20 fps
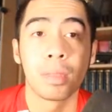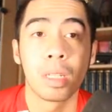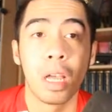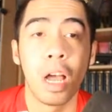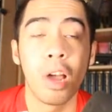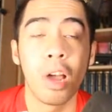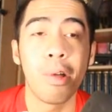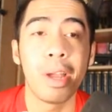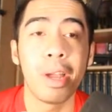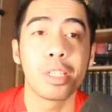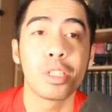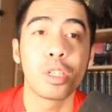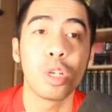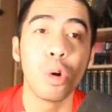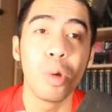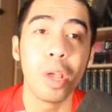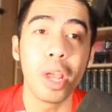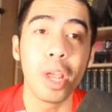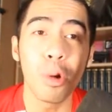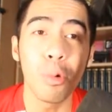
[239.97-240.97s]
All right, so
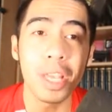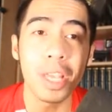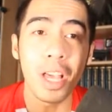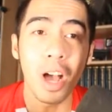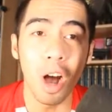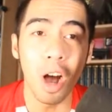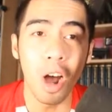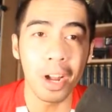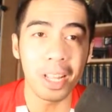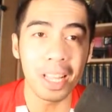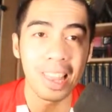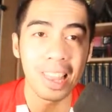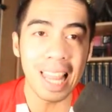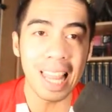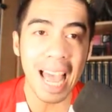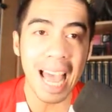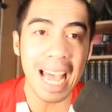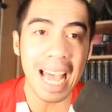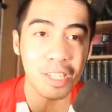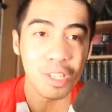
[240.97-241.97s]
here we are, the
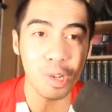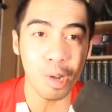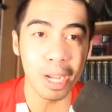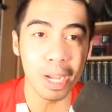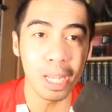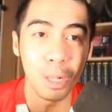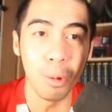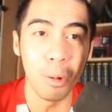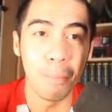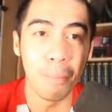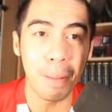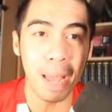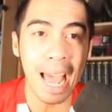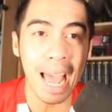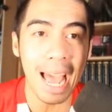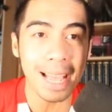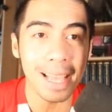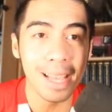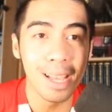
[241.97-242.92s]
last tradable pack.